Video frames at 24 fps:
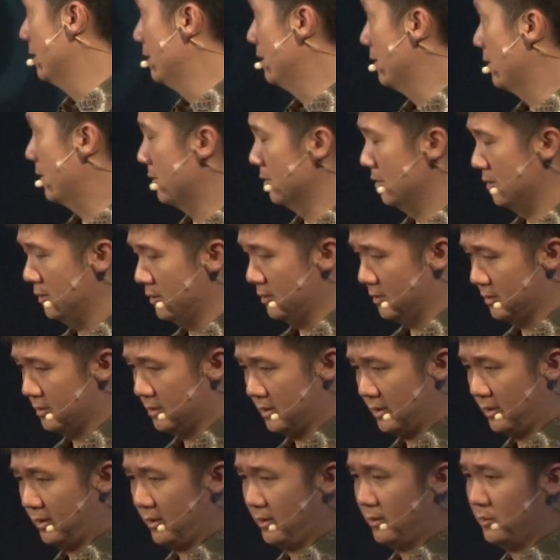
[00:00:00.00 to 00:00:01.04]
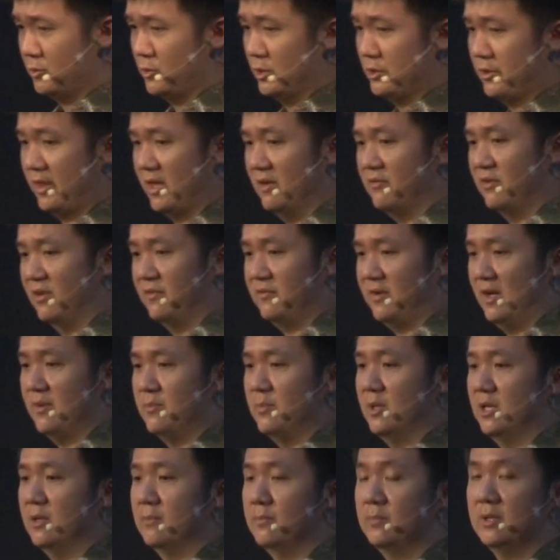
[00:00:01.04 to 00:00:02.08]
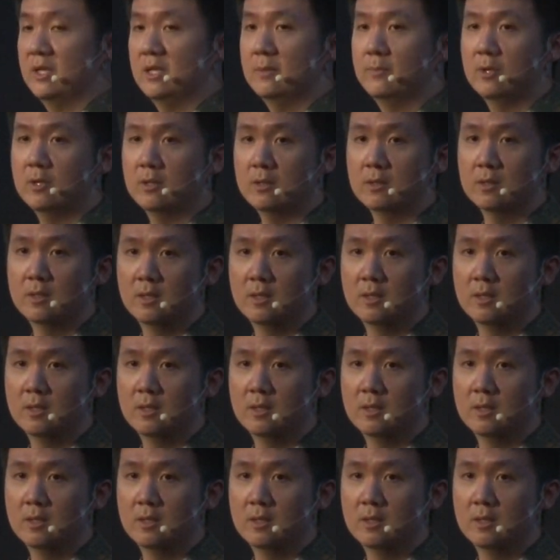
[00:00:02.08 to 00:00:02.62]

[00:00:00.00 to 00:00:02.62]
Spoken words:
So it's 275 million people,